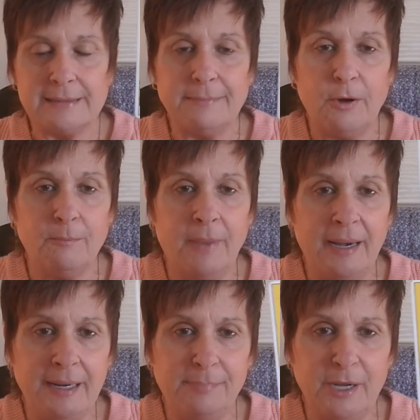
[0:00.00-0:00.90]
It's about
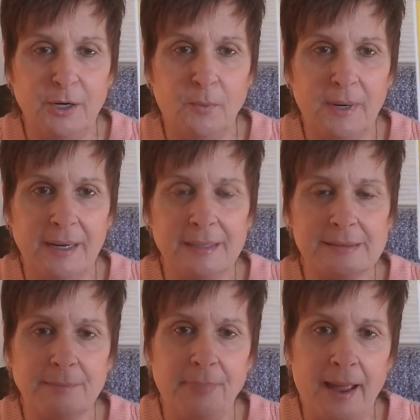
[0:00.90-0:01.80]
money, but you know what?
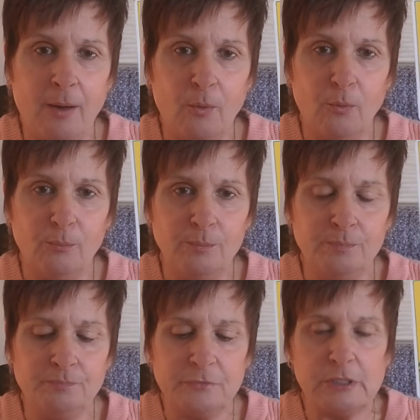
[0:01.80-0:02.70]
It's about
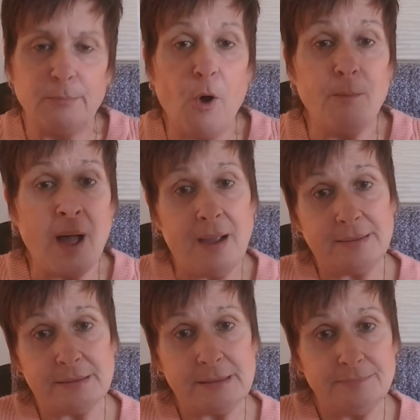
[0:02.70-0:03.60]
small
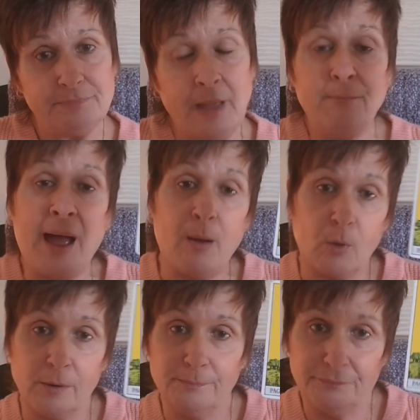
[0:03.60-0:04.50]
minds and
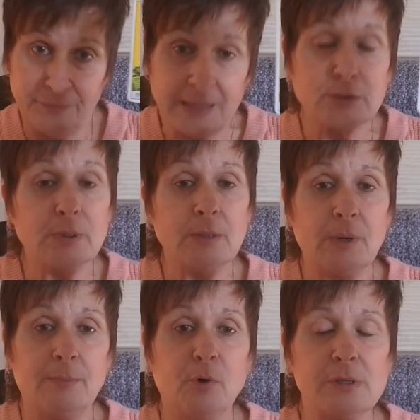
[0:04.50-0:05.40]
power. That's really
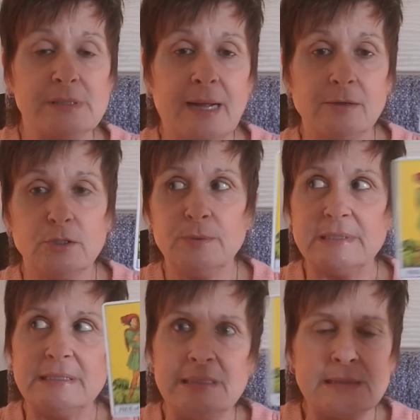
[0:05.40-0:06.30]
what it boils down to
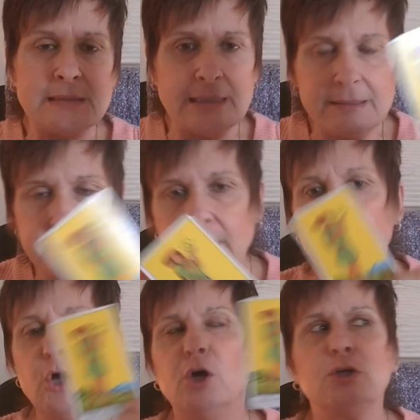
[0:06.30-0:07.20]
is these, these
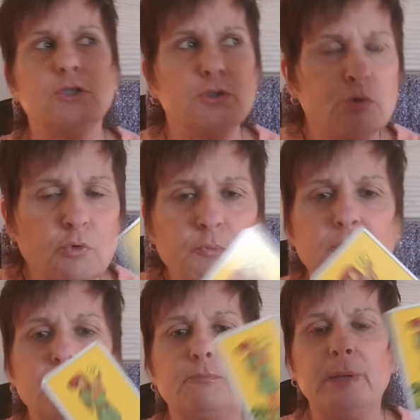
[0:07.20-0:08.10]

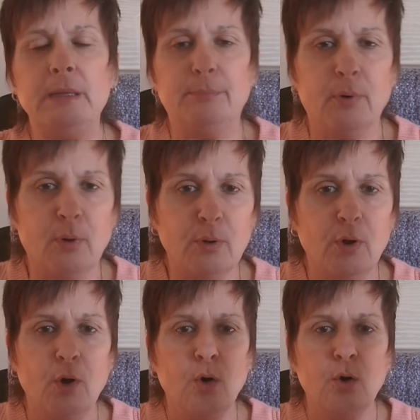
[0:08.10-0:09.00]
group of
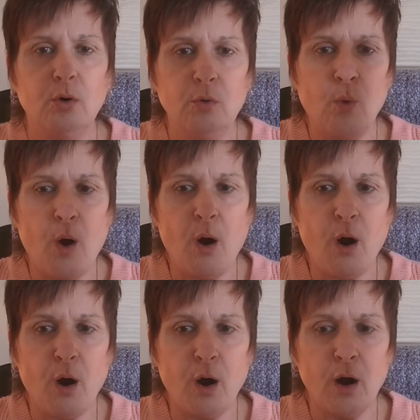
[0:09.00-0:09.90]
people who
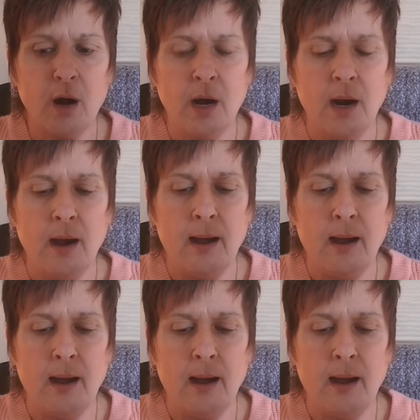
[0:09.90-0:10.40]
are, mm.